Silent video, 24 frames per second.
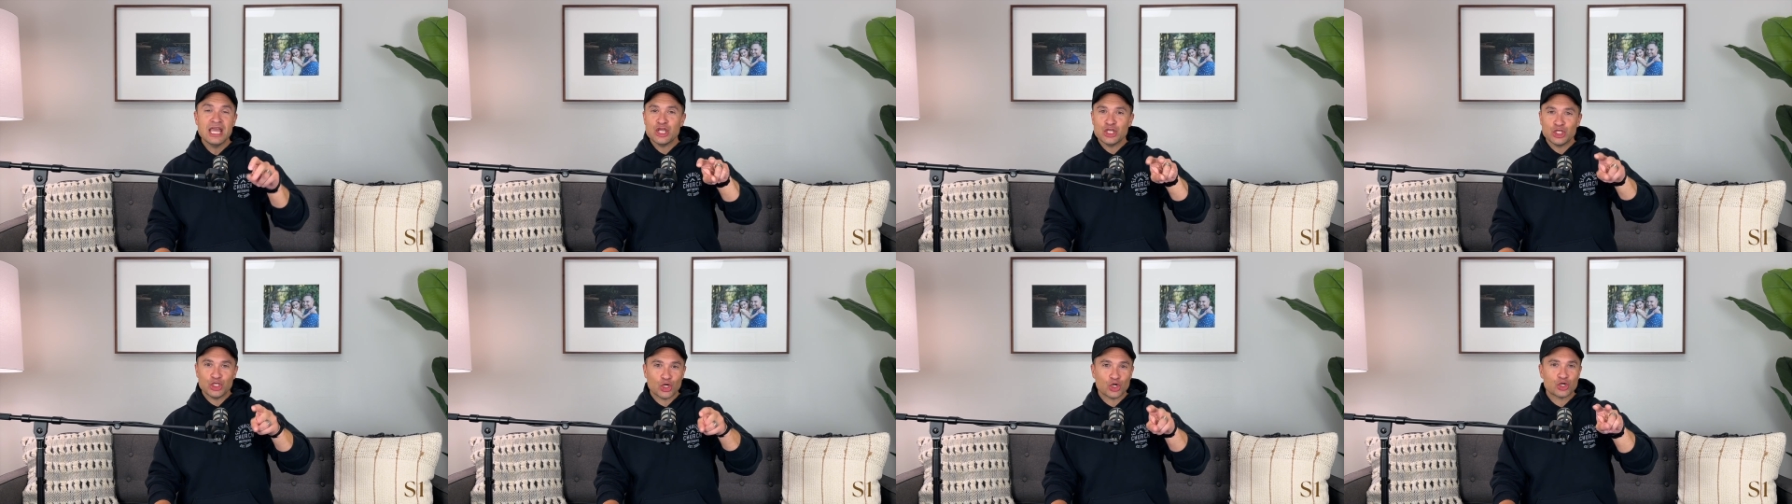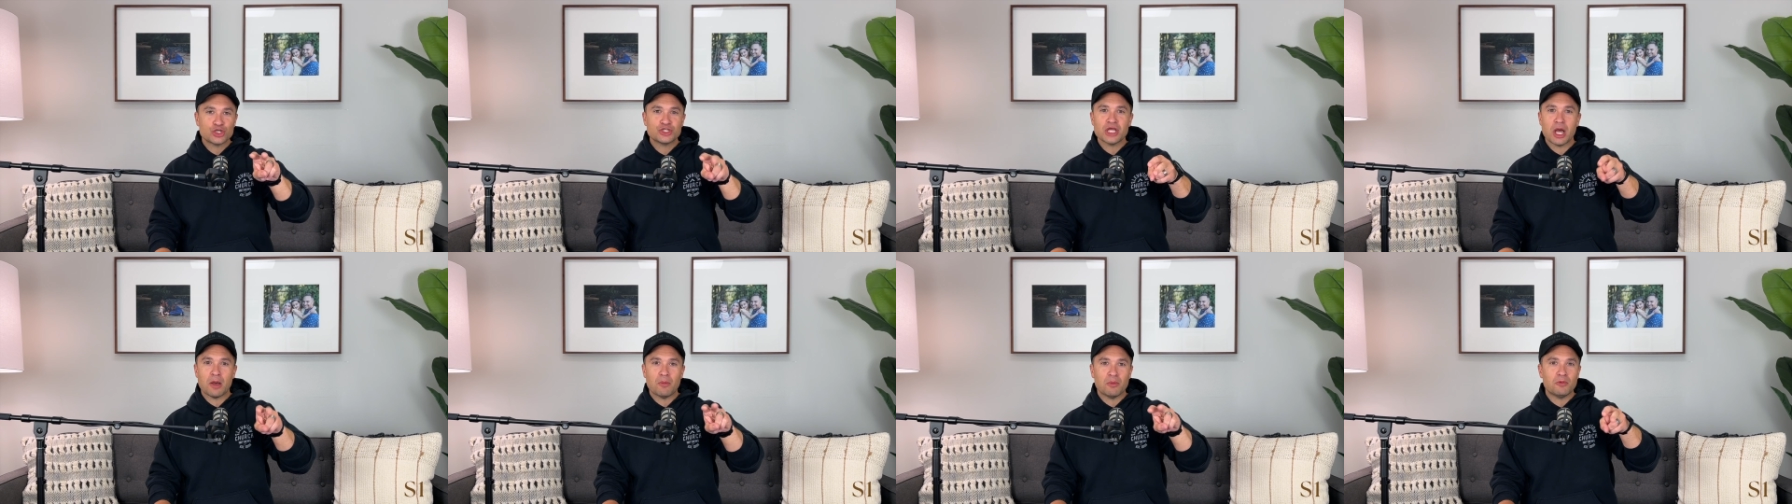you're
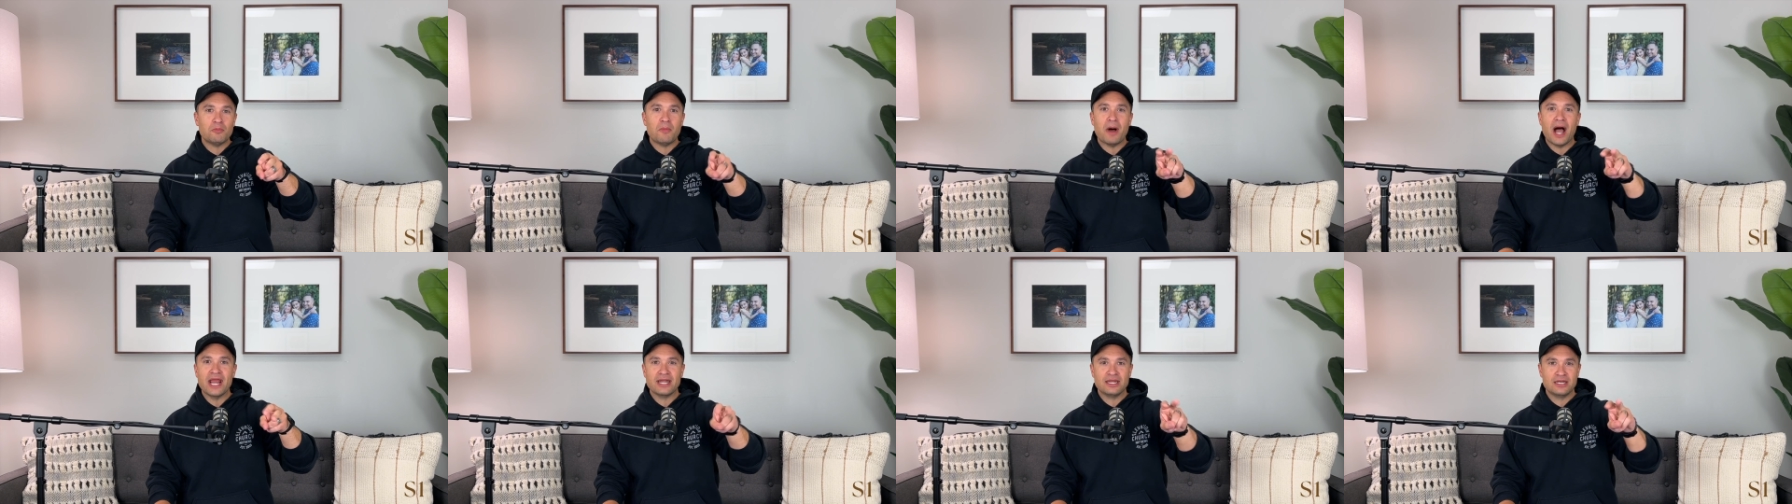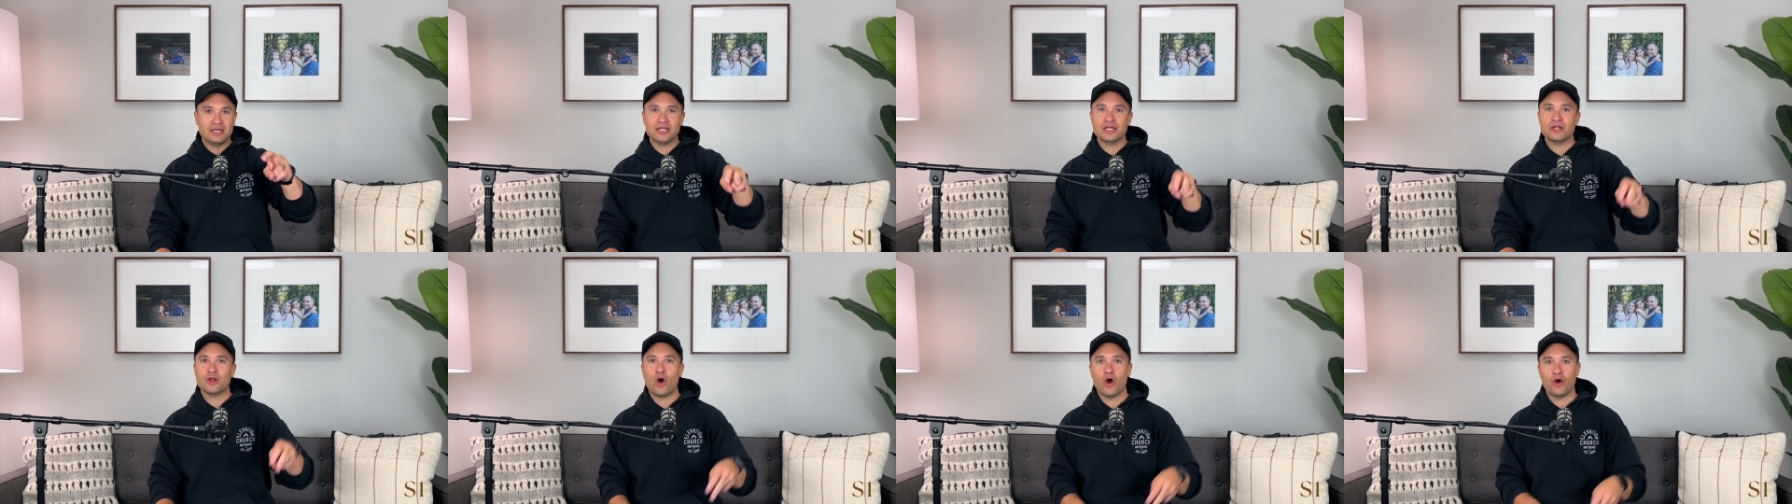double-minded
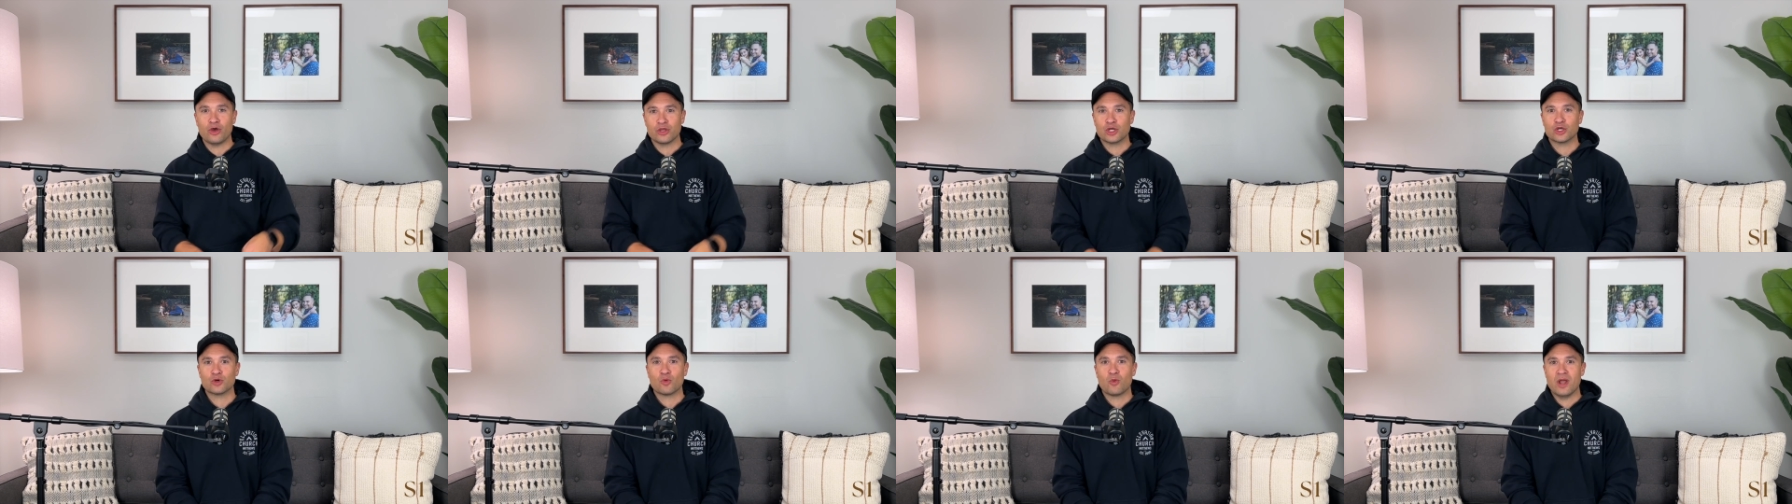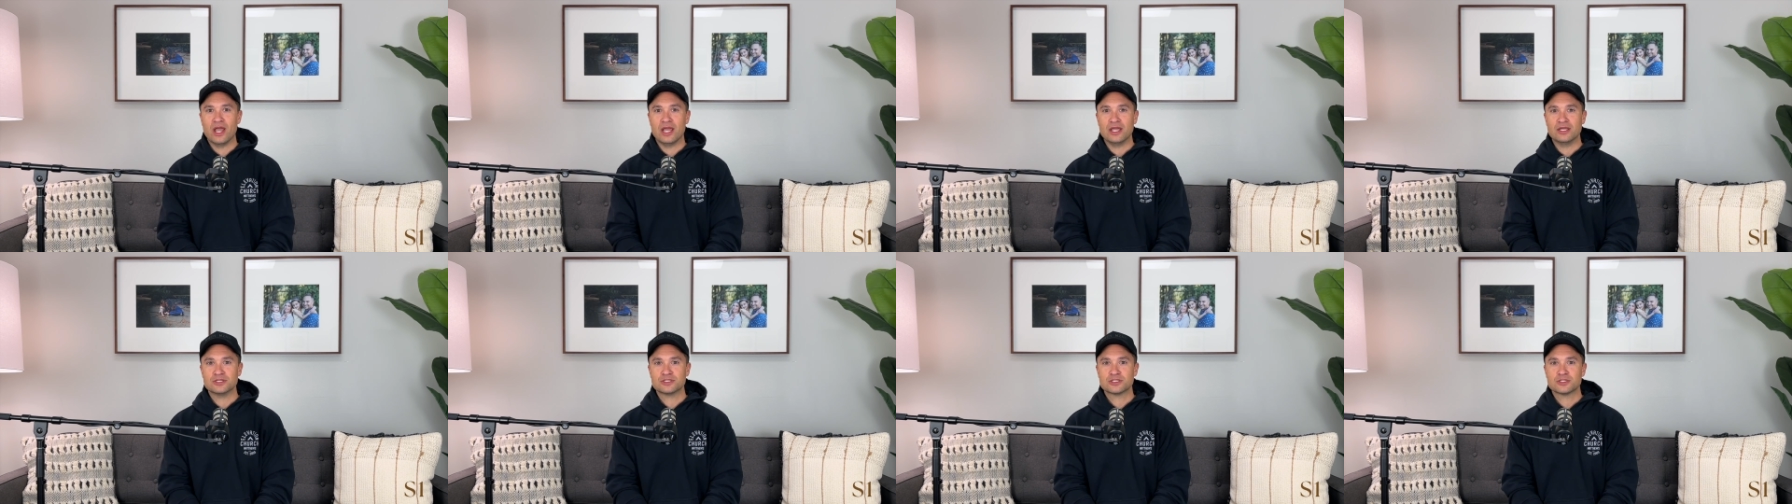in all your
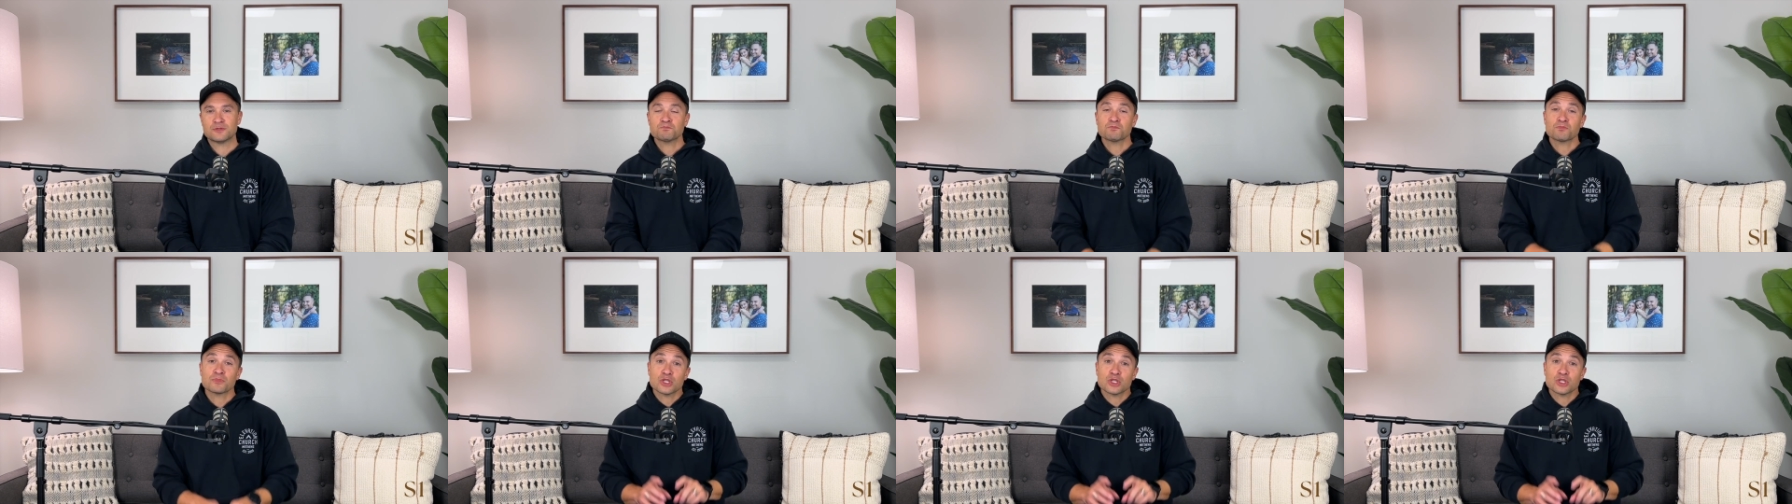ways.